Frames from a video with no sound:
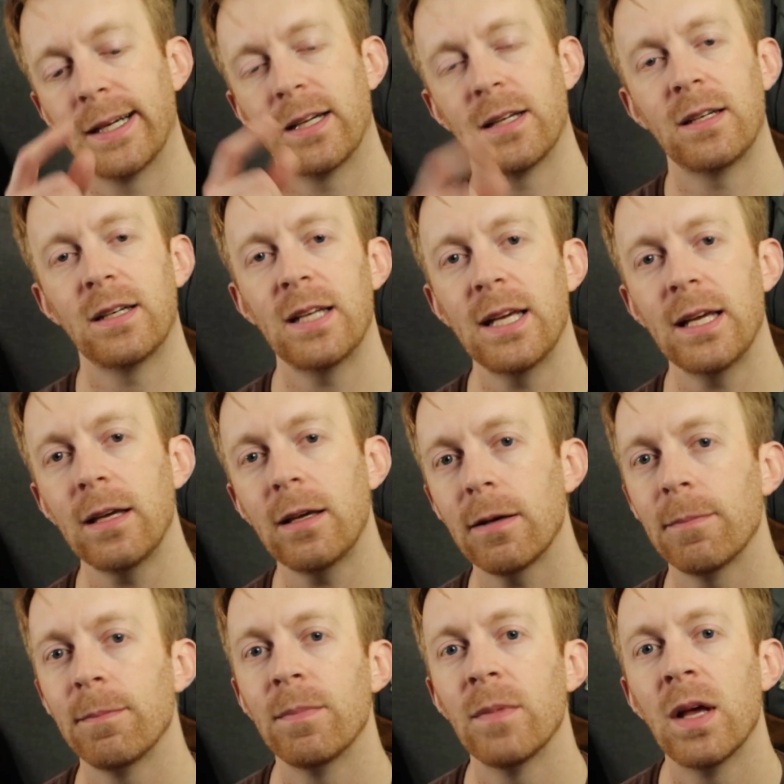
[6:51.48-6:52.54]
tink,
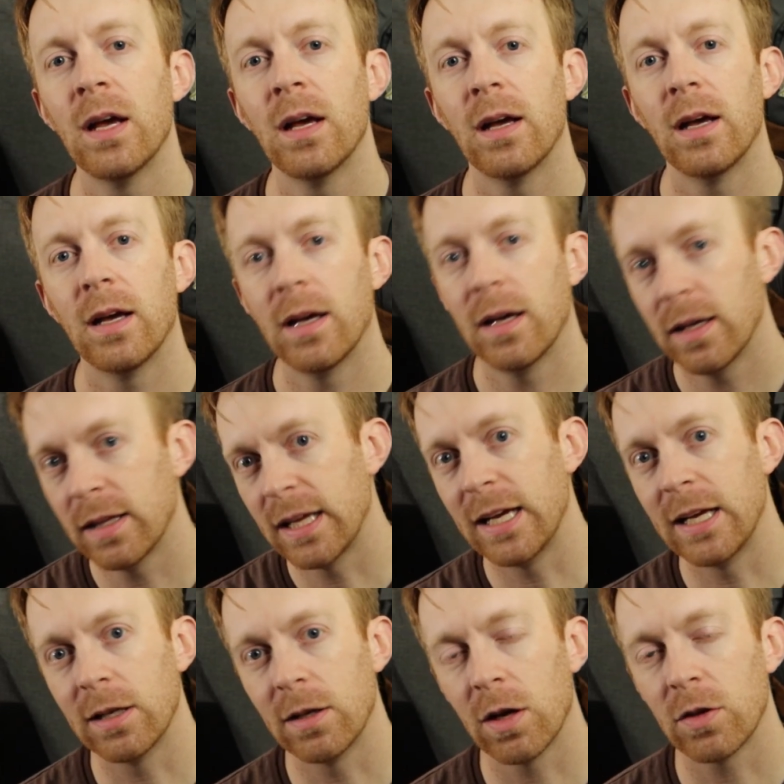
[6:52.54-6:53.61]
and they
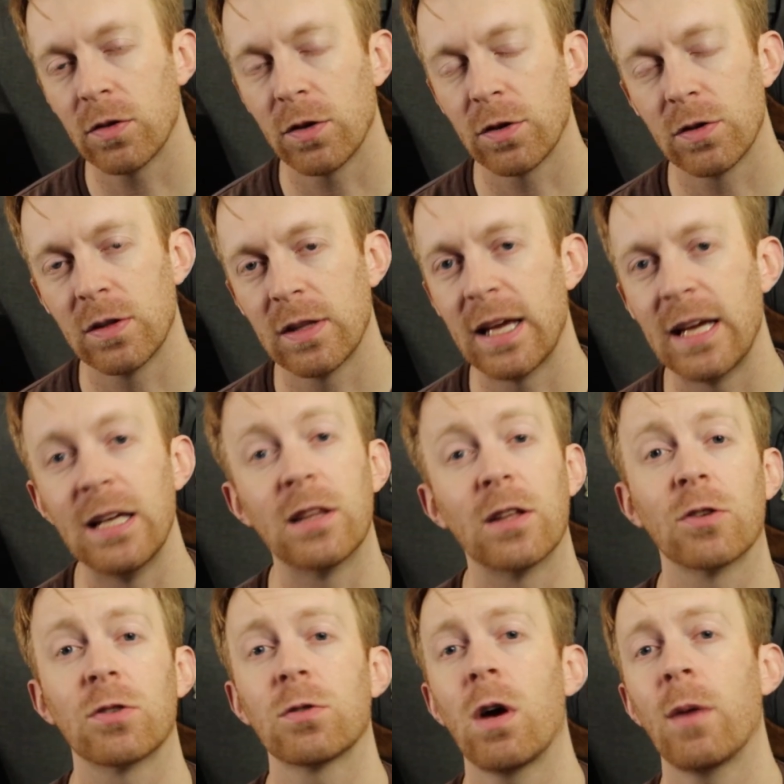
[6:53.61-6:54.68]
eat their
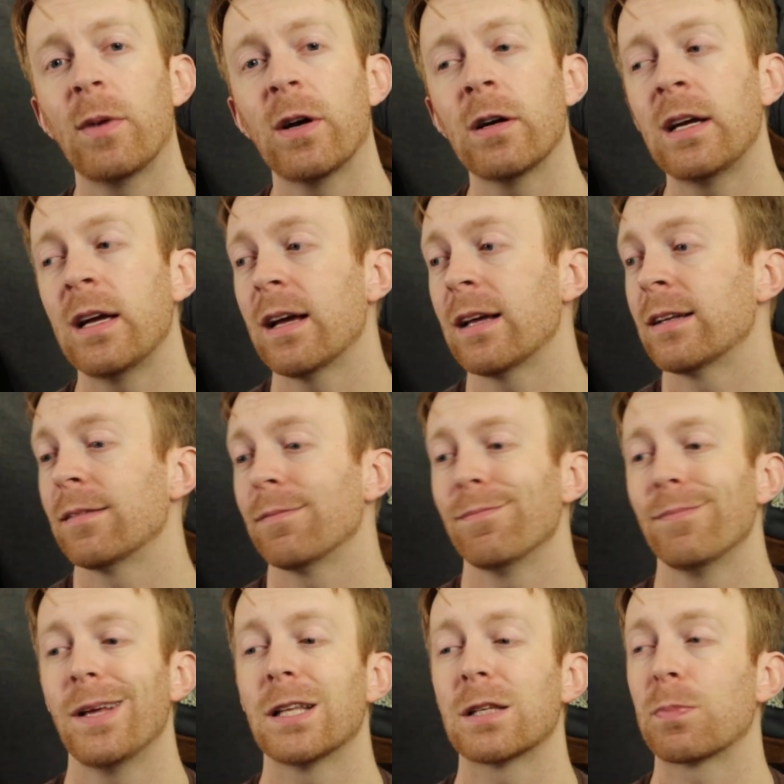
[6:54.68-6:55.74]
strawberry, and
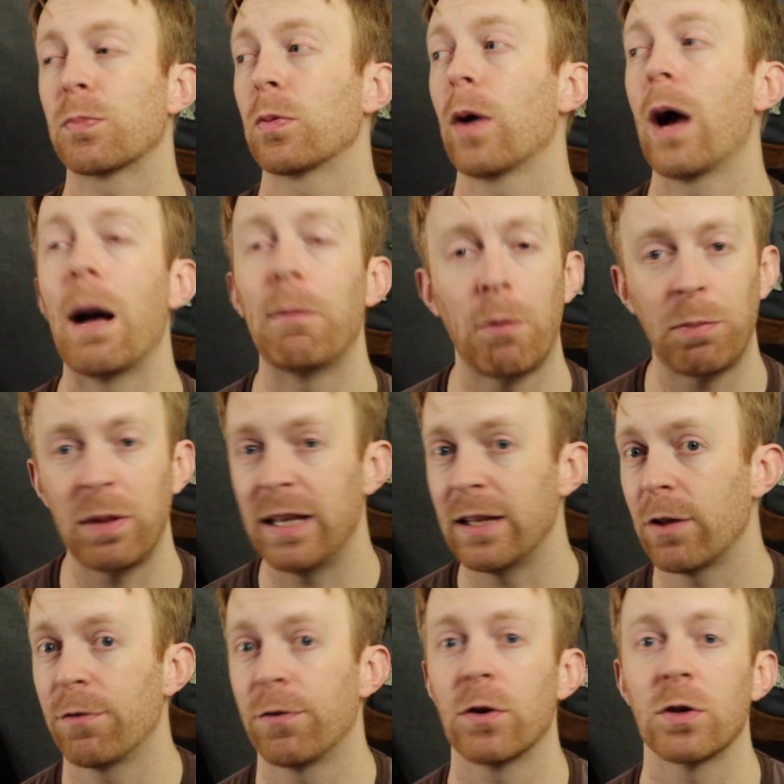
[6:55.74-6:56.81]
it's probably their
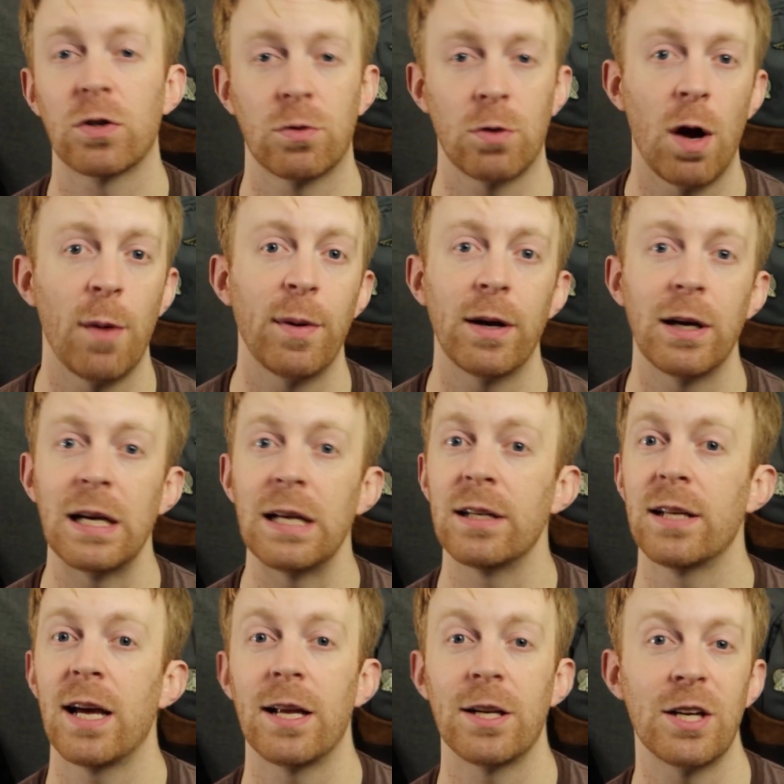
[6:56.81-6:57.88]
first strawberry in
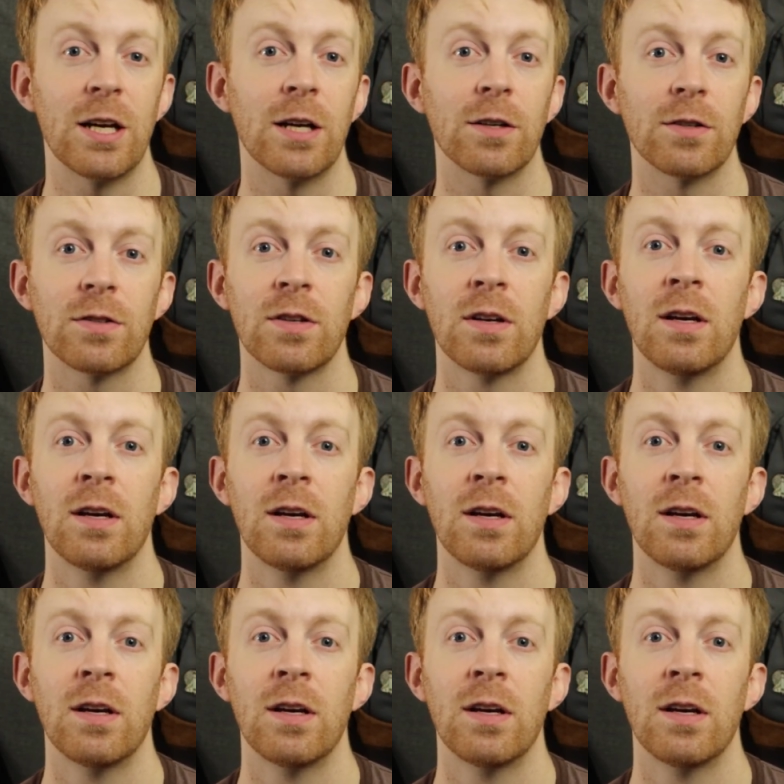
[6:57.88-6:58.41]
10 years.